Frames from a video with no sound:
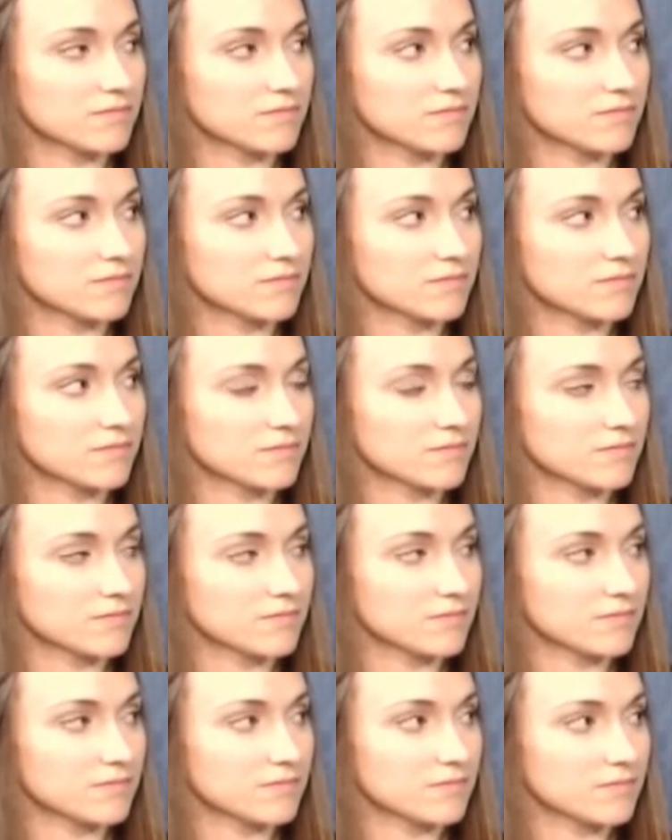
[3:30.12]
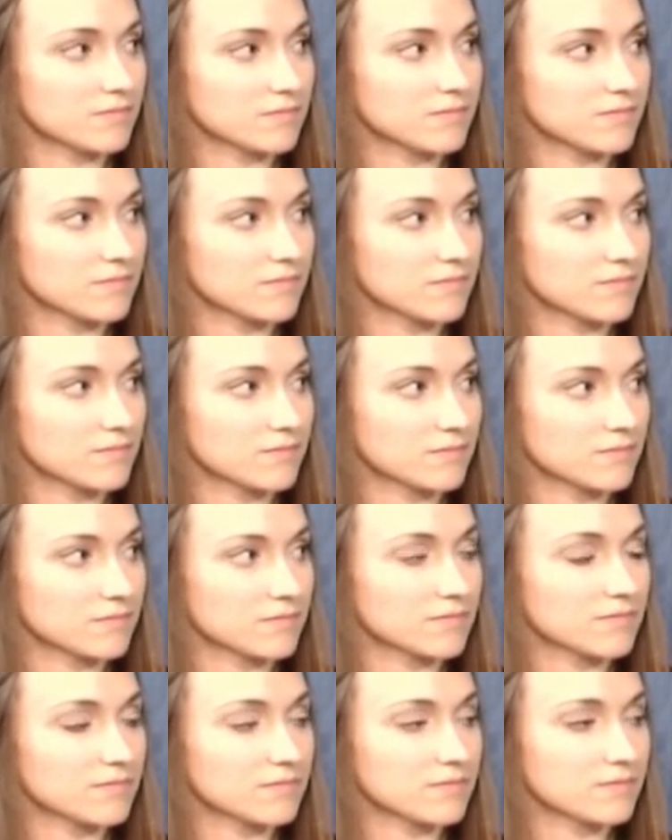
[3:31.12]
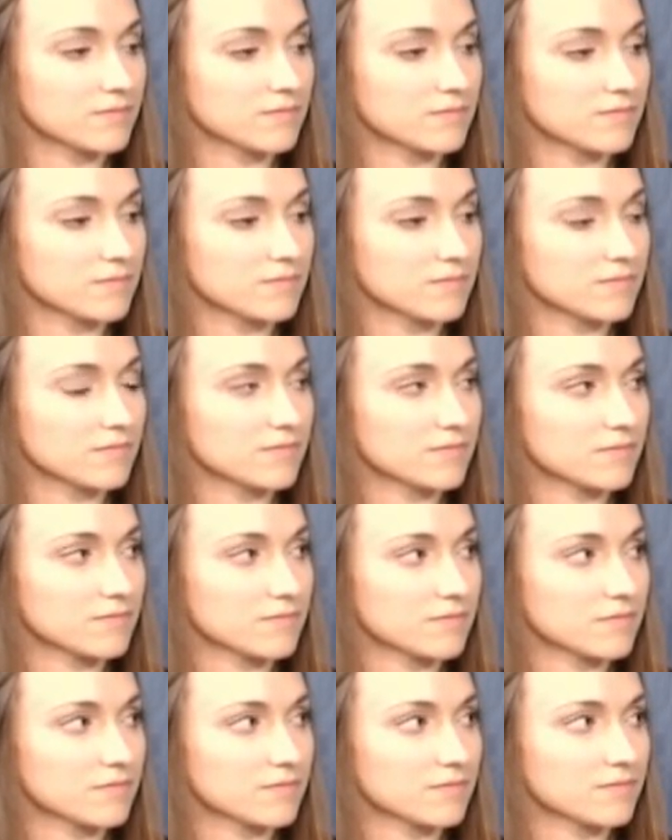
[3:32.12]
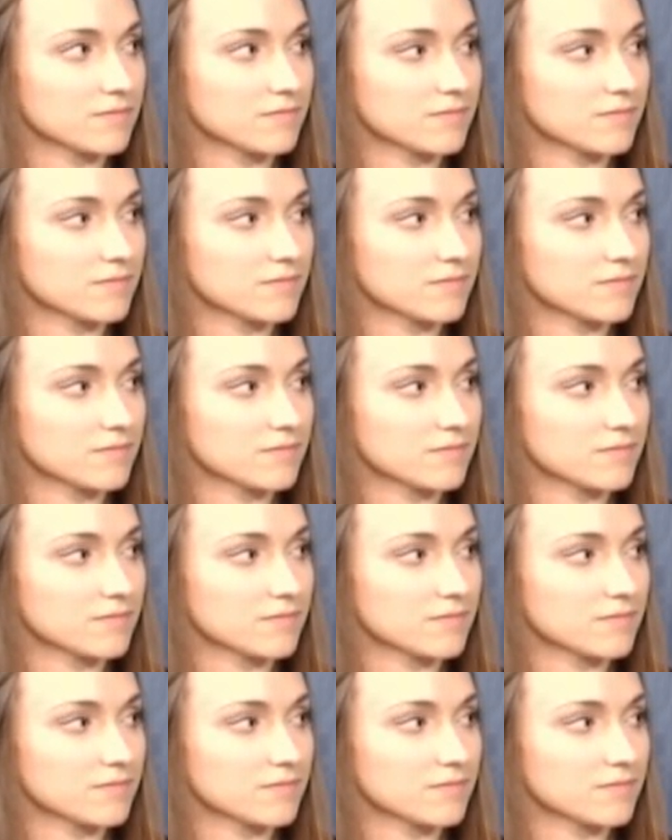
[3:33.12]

The person shown says nothing.